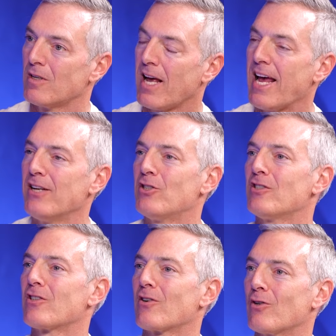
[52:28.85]

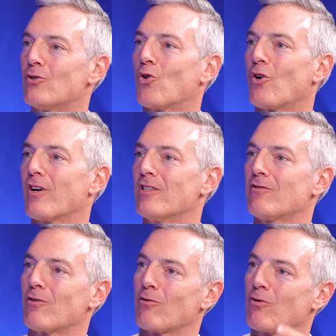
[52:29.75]
Agents are notorious
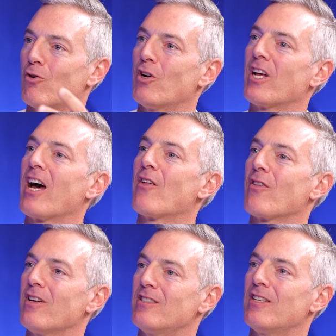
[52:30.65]
for recruiting
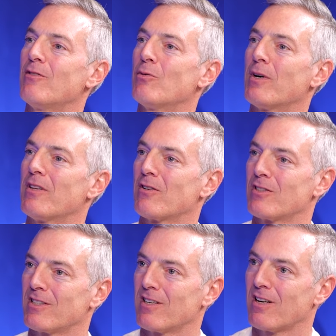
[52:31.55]
athletes even when they're
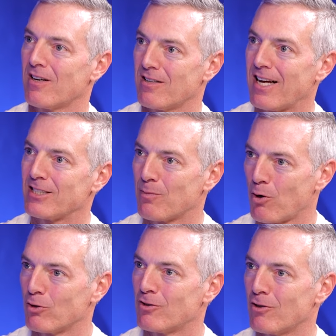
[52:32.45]
not
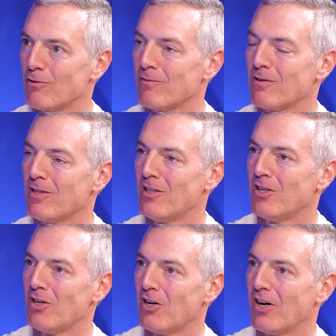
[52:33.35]
supposed to.
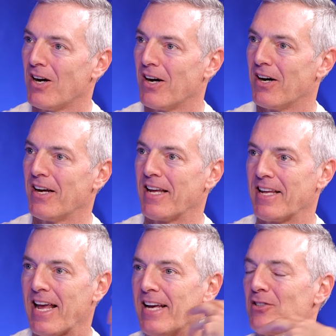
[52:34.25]

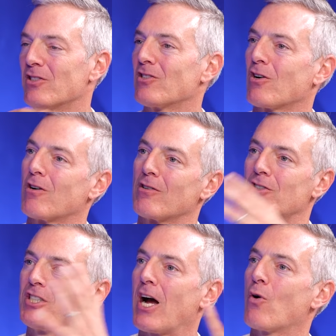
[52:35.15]
Agents are
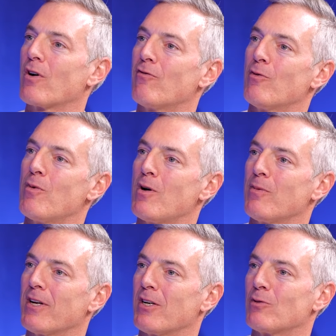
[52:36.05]
showering football
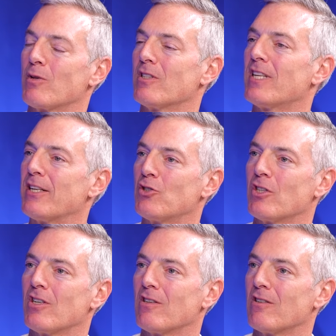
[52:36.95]
players with
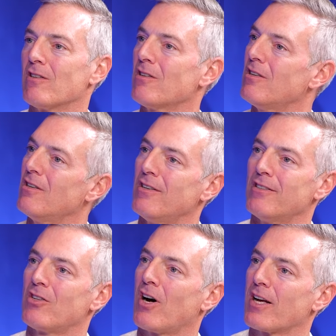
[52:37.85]
attention,
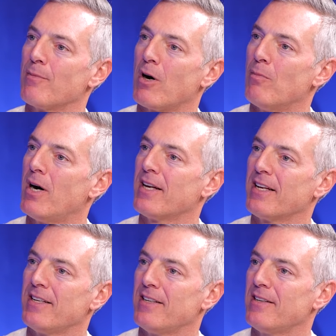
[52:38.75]
talking about
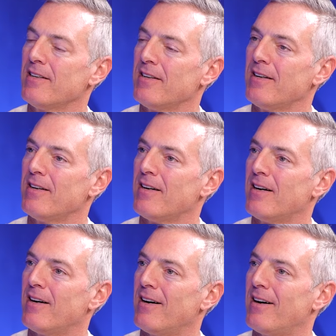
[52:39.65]
money.
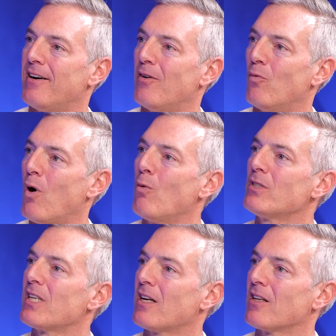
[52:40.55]
What
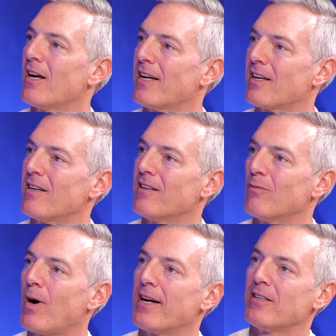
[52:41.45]
was that like,
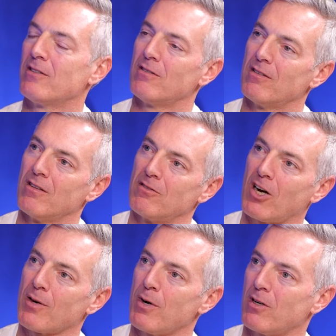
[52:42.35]
and why did you
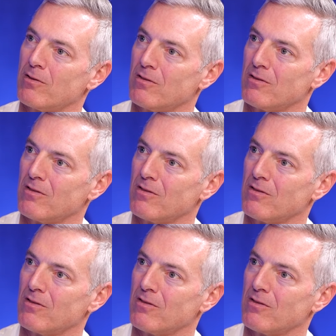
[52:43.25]
talk about